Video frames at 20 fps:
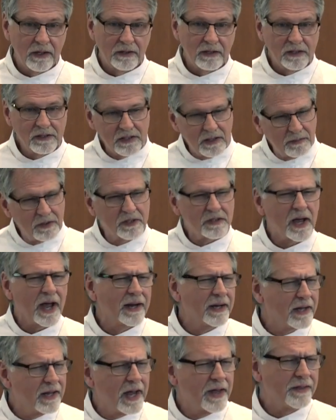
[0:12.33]
They seem to
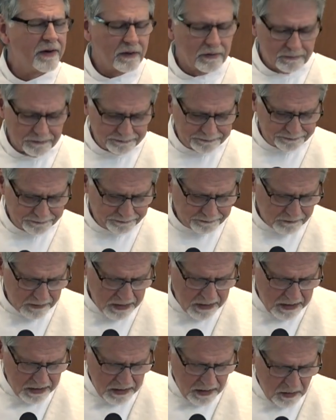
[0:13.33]
tie together.
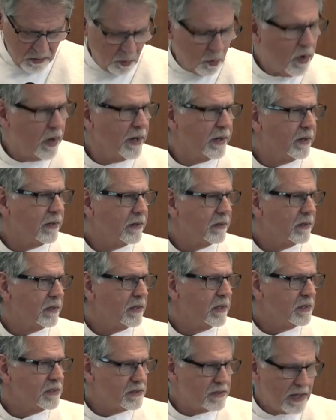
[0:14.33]
One
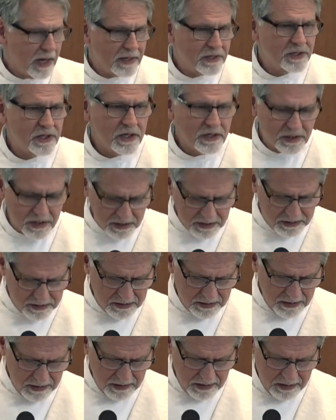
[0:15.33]
is that Jesus